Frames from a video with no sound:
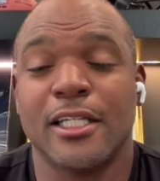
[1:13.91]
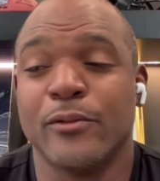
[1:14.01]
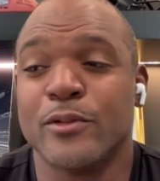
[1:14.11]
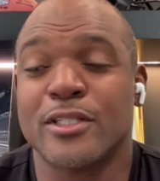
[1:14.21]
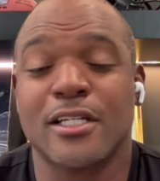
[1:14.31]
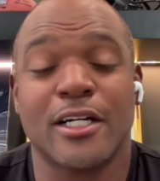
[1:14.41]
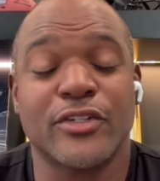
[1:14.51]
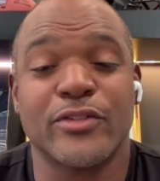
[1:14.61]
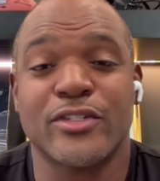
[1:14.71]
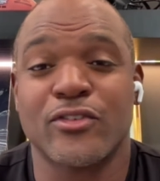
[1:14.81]
was
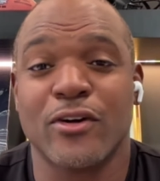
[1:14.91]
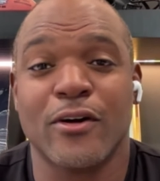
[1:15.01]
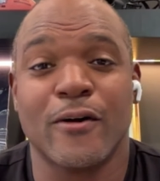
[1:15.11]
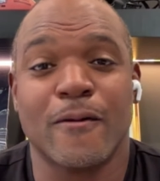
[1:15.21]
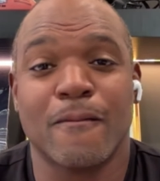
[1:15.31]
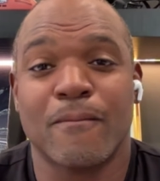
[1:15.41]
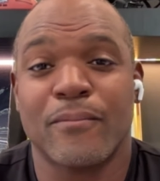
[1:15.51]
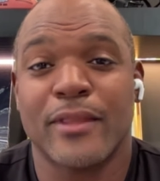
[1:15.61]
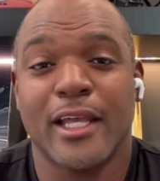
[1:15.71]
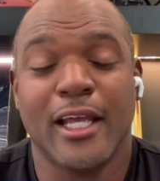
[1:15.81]
country strong.
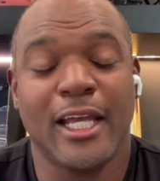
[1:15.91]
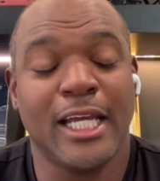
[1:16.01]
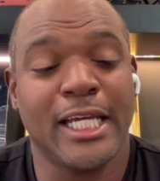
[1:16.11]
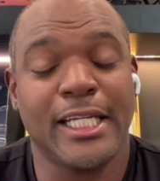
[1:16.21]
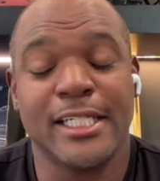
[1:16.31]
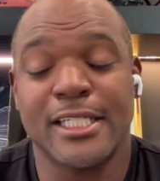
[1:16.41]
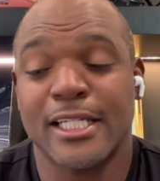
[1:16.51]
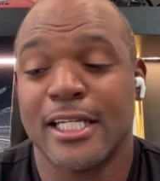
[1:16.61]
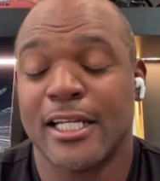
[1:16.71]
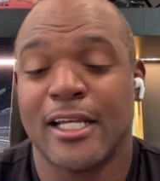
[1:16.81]
And
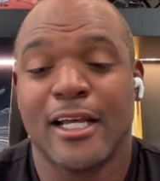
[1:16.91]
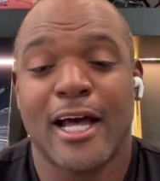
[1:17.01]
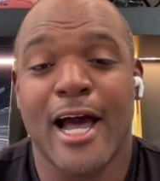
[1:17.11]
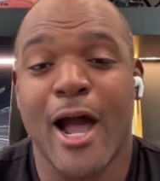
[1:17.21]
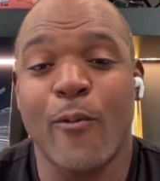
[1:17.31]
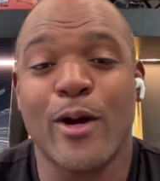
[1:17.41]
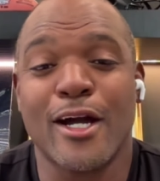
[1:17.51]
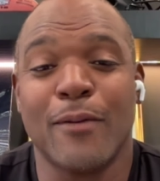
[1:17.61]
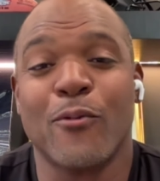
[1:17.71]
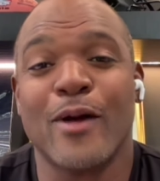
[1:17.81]
I would
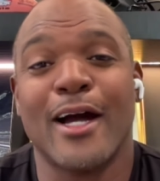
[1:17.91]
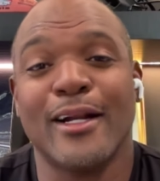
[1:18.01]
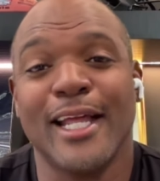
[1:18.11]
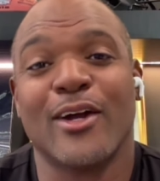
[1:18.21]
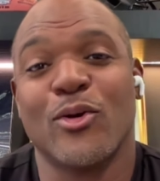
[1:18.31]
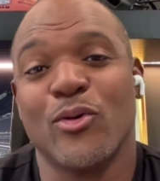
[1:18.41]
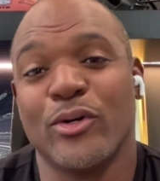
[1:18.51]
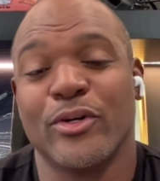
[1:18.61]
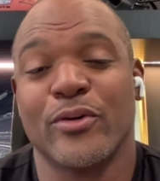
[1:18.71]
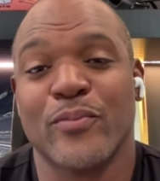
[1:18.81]
come around that
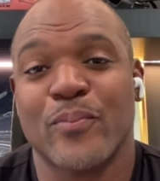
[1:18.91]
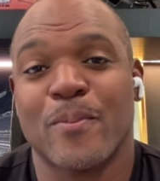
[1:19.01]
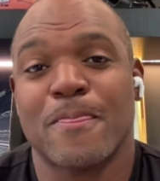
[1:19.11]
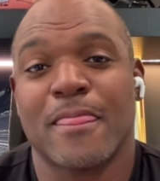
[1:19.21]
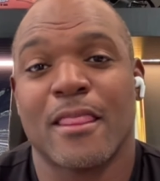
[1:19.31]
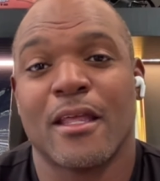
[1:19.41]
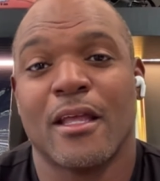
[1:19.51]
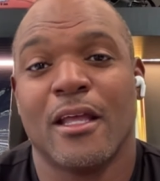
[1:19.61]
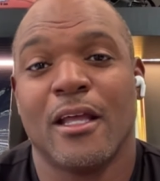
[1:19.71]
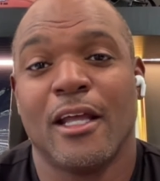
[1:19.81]
corner
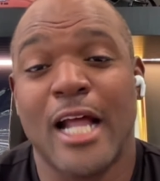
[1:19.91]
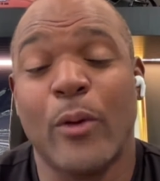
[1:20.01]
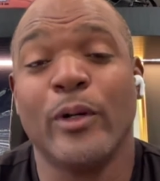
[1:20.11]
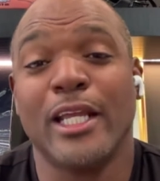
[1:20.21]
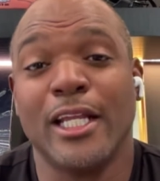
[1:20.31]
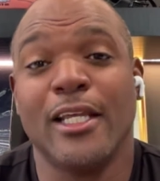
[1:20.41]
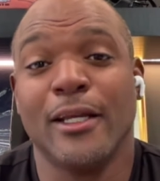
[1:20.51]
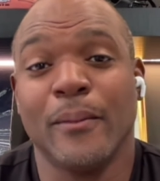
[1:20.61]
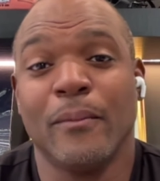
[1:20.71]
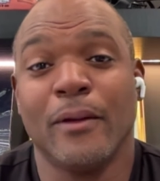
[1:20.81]
and I would hit
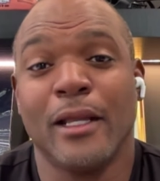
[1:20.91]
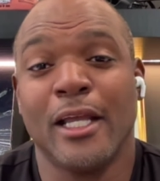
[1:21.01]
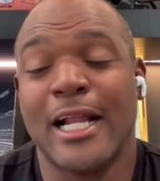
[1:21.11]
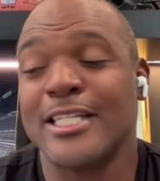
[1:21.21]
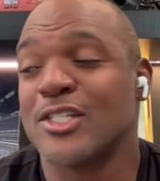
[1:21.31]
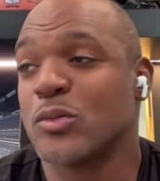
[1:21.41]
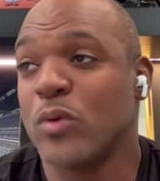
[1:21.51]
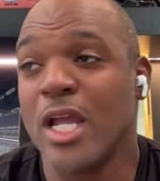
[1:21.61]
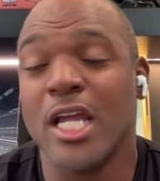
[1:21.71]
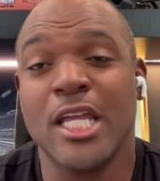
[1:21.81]
him. And I
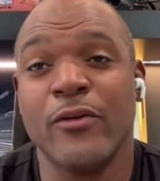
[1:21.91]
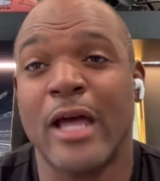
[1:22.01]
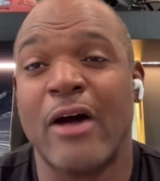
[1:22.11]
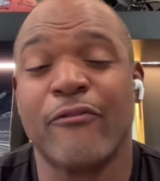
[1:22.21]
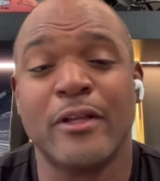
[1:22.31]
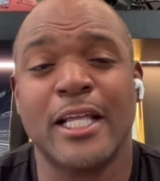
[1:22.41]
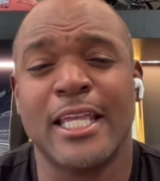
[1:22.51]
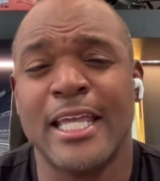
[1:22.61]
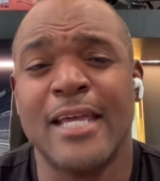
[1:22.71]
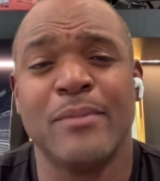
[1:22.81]
swear I felt like
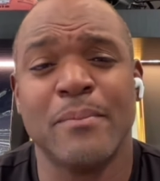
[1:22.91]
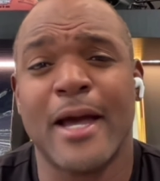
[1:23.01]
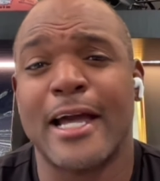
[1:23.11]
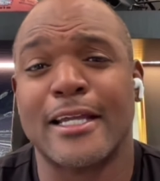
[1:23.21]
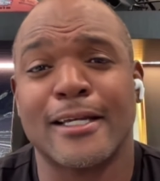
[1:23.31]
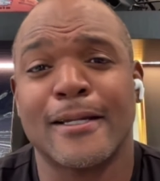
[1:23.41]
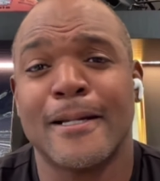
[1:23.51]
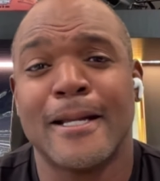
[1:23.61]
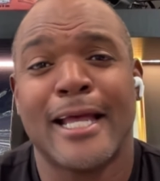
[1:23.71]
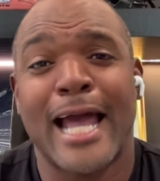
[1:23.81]
he hit me back.
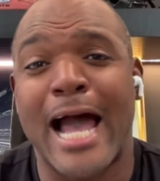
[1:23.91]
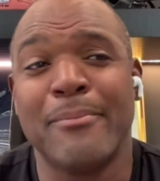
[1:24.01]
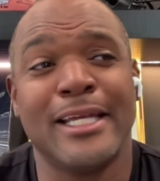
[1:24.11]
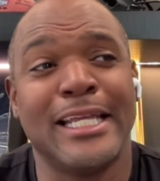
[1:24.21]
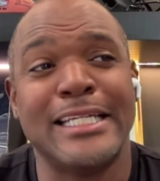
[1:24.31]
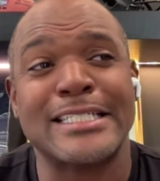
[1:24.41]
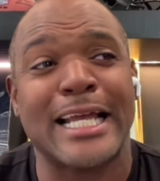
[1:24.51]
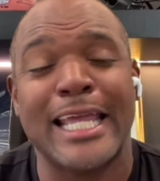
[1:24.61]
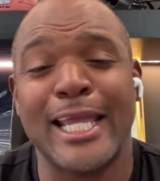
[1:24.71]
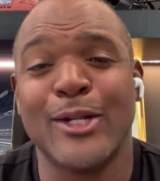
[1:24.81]
I mean, he is
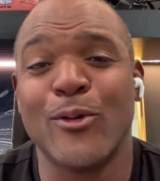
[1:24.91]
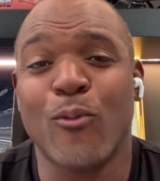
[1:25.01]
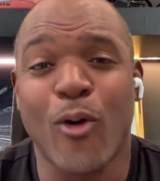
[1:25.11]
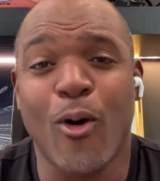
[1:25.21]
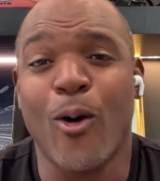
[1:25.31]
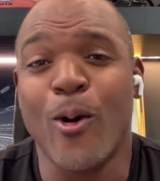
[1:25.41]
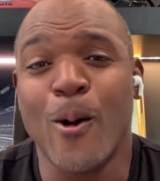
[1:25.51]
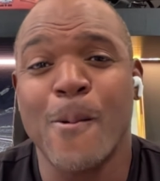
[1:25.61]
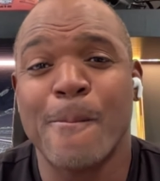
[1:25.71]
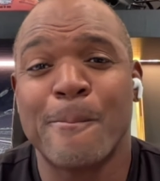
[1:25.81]
like hitting a wall.
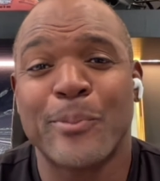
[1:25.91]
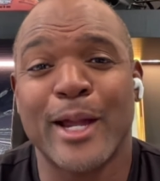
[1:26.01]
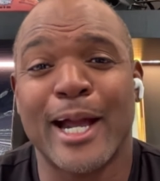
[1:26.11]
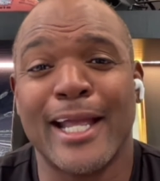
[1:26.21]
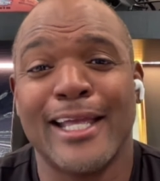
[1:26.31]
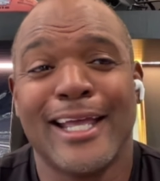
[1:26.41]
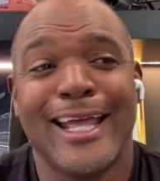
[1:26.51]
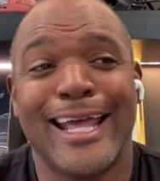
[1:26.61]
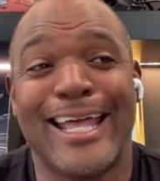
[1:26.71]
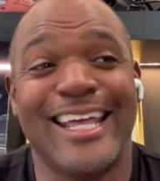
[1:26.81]
All right.
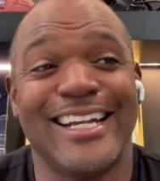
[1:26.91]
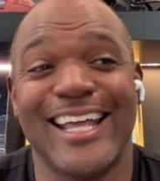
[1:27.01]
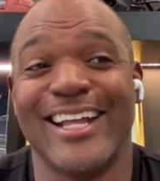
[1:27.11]
And